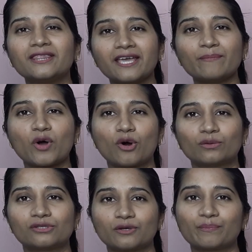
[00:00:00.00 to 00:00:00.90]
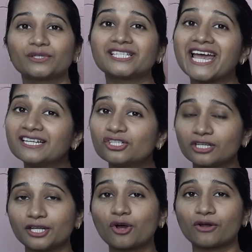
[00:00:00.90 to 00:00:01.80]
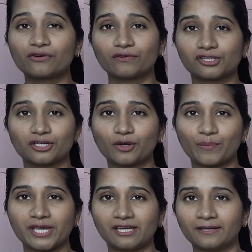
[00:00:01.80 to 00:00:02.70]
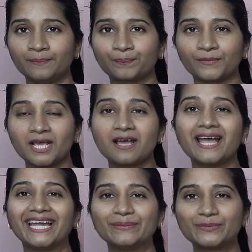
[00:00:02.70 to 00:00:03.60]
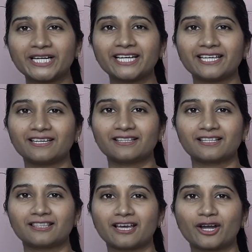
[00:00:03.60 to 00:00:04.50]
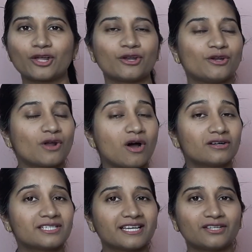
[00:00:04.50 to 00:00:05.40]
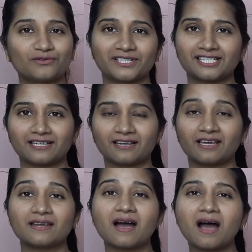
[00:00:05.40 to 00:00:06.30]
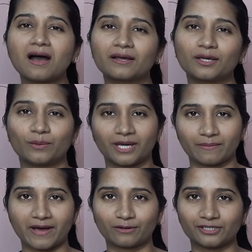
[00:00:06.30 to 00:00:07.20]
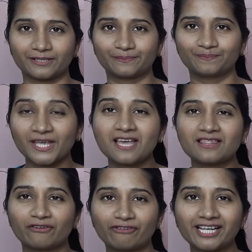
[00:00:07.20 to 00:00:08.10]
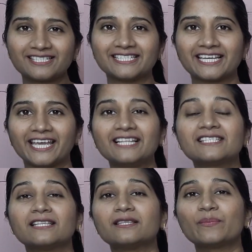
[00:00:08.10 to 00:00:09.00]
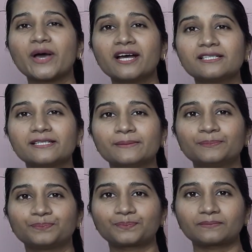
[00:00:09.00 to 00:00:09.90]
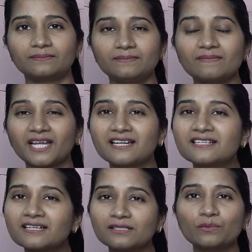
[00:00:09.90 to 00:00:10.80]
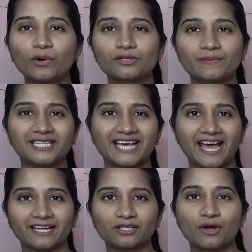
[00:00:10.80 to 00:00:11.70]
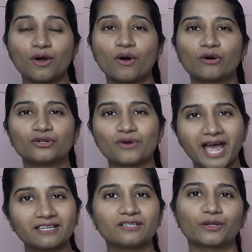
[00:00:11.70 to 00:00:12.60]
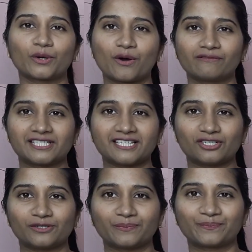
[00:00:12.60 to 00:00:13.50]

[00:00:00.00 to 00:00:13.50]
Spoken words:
they post potentially controversial opinion, implying that they are not interested in arguing about it. The phrase indicates that the person doesn't want to be tagged or dragged into the conversation.